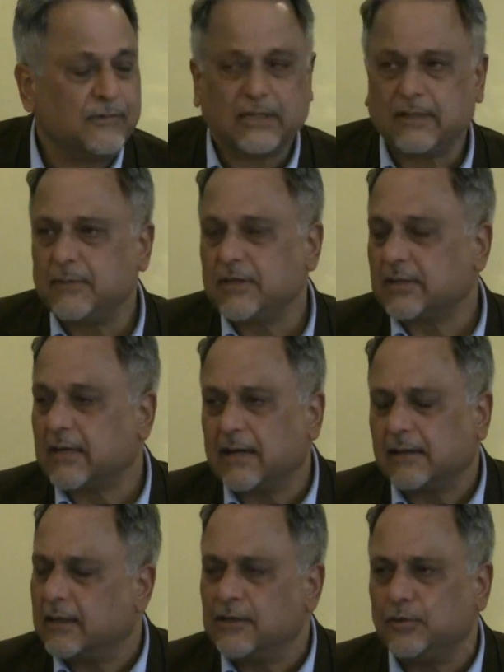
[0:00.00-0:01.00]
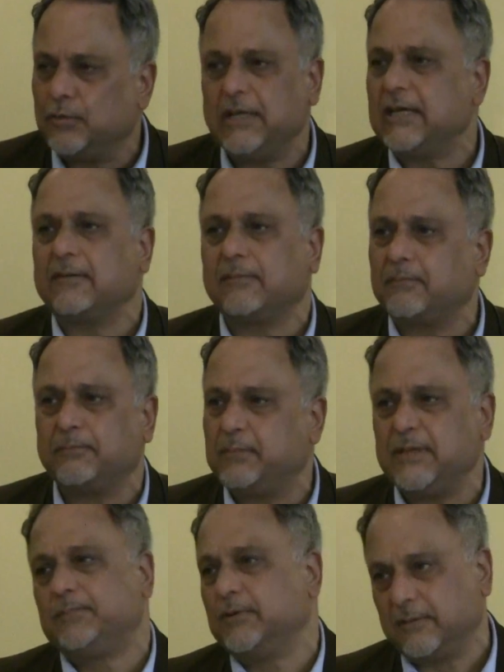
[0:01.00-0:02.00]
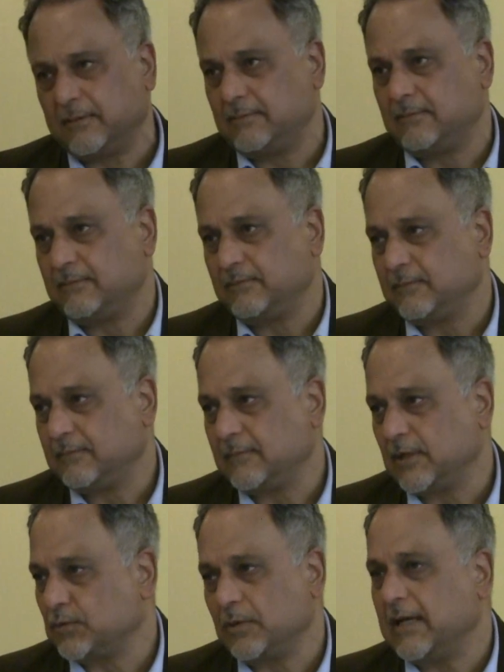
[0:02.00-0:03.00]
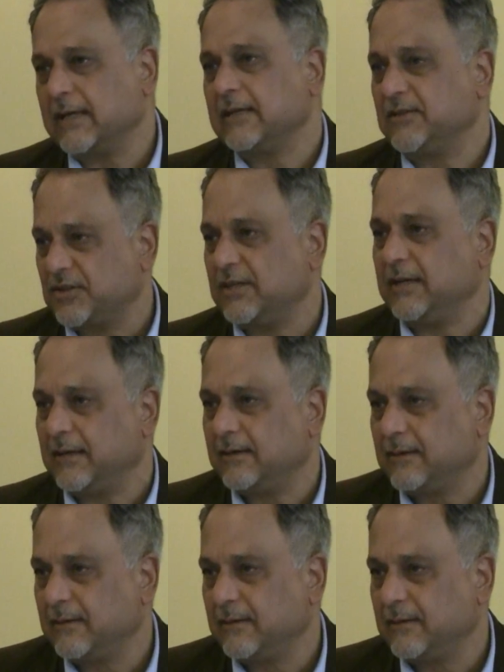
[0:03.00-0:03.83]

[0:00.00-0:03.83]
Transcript: Vietnamese are a unique people. That's all I can say.